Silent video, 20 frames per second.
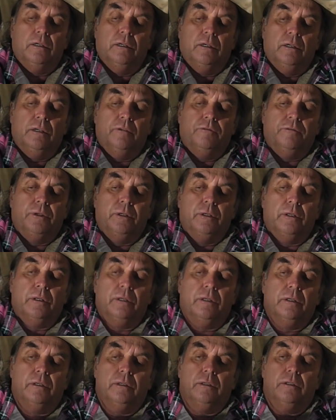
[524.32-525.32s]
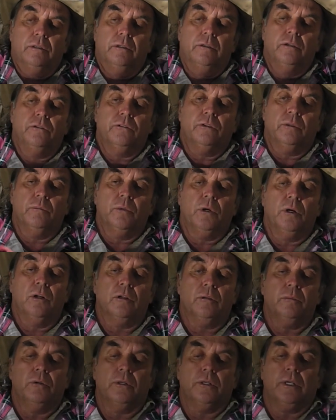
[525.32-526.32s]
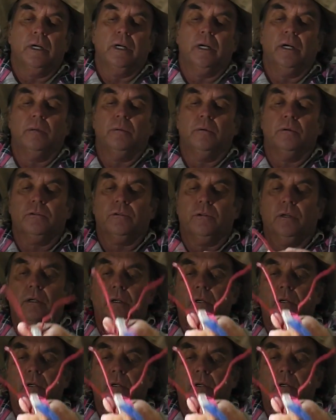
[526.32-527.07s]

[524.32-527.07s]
If you're using multiple cables,